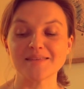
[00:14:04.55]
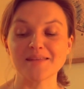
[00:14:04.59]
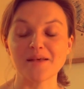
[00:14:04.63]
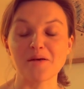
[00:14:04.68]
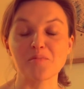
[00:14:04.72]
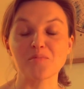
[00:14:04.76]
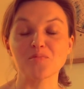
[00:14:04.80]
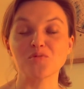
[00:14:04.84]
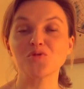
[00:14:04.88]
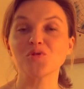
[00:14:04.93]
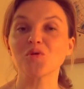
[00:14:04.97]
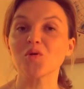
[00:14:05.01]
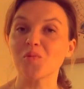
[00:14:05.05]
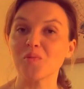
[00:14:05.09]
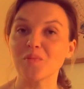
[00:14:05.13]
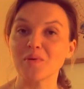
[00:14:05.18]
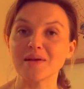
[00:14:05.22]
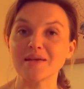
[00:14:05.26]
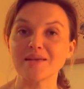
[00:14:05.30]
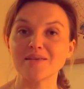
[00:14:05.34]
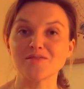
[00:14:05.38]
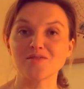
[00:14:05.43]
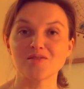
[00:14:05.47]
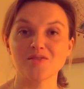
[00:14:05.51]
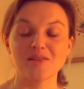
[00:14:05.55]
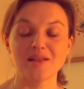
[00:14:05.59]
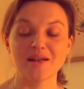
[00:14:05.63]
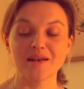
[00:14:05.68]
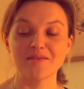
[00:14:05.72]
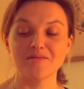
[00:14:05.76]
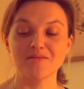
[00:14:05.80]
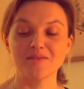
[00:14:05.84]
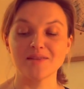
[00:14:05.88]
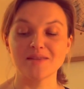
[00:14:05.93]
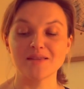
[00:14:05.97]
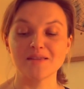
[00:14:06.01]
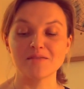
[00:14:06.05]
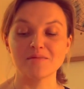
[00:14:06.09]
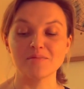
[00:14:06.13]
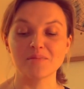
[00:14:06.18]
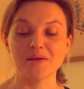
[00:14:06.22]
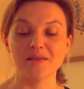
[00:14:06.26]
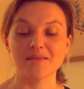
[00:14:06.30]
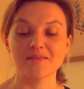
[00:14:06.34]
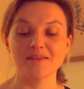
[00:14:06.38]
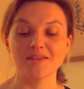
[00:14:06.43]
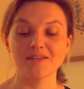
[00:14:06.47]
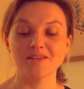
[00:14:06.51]
I'm so pleased to deliver this
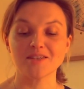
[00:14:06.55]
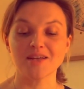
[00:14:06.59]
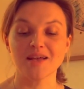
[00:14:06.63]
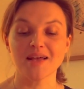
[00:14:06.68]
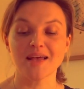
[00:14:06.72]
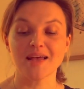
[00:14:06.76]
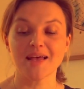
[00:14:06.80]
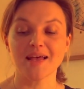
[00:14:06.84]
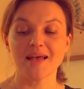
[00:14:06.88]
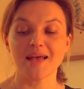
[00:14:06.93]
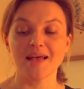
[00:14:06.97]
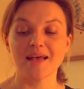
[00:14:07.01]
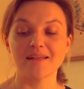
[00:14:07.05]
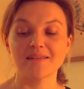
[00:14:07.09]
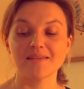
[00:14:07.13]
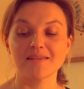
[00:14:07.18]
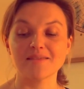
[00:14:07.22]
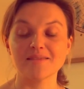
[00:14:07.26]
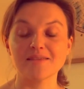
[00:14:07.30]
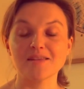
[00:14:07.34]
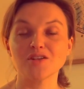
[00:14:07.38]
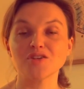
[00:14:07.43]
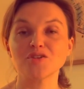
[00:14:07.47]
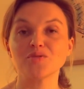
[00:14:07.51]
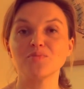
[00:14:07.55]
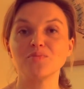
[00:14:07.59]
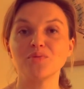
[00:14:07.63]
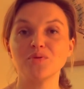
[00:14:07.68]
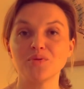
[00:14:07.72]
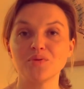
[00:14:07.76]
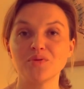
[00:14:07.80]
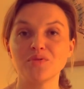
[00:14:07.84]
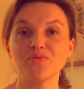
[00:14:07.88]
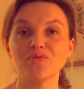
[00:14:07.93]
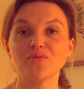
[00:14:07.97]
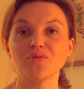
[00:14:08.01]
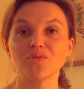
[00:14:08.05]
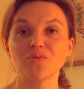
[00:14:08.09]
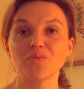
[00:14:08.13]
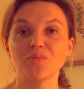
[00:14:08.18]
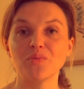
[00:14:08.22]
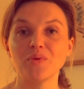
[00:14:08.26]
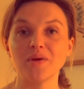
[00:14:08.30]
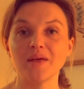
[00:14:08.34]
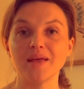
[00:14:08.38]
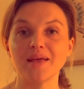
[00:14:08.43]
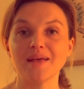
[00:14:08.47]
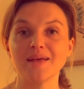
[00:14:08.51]
message. It's such a beautiful
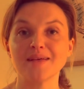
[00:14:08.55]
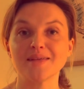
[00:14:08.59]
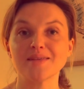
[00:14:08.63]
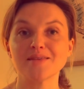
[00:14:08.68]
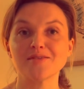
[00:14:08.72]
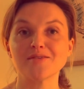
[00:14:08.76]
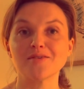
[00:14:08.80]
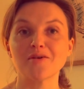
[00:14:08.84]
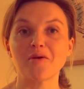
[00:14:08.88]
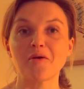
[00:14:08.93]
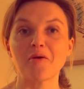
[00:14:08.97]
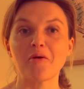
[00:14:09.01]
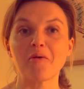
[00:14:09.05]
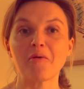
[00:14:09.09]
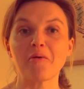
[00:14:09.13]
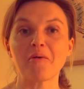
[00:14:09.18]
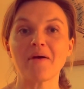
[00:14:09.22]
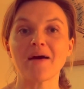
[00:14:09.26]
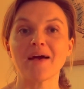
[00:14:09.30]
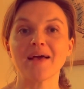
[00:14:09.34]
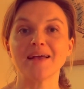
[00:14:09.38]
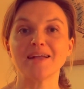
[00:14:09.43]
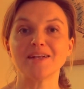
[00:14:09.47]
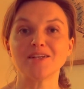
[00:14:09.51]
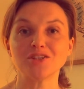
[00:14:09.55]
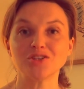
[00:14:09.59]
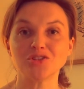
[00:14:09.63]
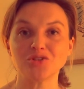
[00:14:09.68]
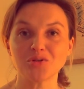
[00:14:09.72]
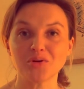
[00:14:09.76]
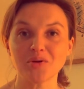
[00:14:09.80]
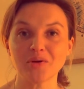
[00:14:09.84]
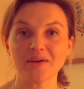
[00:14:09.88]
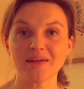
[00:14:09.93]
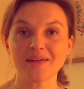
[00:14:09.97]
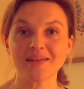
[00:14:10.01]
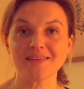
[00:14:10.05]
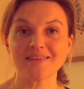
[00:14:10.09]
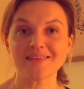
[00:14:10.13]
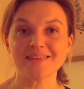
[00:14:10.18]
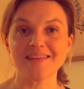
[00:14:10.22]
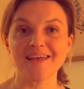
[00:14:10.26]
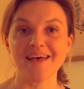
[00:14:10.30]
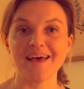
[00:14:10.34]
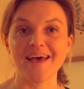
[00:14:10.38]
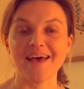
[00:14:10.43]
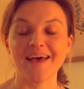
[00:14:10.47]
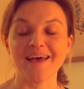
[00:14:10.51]
week, so enjoy
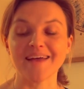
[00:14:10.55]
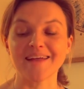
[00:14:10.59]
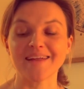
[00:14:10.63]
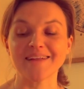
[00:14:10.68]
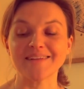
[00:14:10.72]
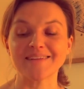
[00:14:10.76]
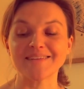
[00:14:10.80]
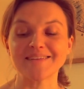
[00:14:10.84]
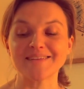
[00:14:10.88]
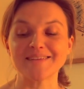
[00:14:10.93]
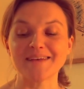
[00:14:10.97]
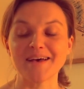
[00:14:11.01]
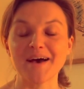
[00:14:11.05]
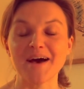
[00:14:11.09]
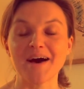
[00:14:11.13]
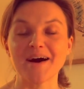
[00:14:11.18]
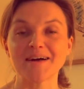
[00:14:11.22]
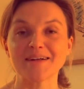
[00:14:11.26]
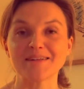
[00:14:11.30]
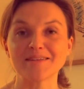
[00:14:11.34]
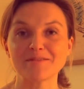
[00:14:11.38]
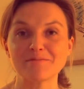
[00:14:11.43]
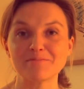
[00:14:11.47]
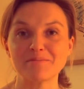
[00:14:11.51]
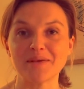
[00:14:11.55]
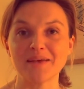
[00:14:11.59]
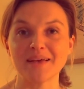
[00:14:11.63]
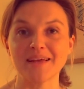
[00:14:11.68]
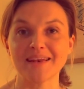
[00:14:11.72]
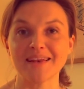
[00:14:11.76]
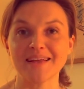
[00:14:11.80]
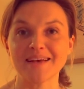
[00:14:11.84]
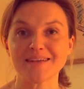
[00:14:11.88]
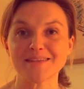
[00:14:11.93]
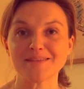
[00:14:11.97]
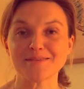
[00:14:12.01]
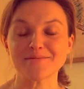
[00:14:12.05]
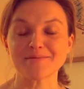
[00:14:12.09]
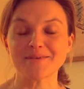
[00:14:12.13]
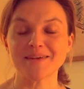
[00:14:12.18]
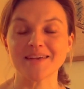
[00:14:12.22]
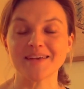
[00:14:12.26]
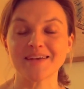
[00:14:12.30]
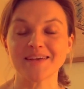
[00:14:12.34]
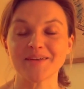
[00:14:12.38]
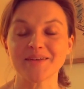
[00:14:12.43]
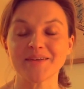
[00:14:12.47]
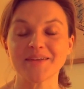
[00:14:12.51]
it, and I'll speak next
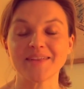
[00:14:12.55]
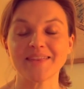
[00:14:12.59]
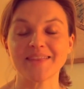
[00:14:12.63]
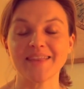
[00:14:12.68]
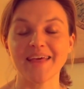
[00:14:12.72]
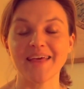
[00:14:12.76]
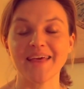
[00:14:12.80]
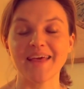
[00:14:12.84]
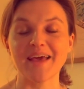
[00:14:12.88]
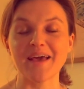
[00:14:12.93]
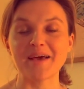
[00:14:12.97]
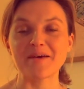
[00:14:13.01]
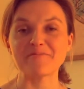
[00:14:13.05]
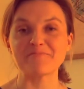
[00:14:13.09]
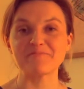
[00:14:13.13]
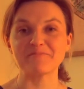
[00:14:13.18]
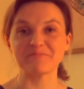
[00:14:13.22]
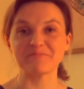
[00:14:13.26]
week. Take care.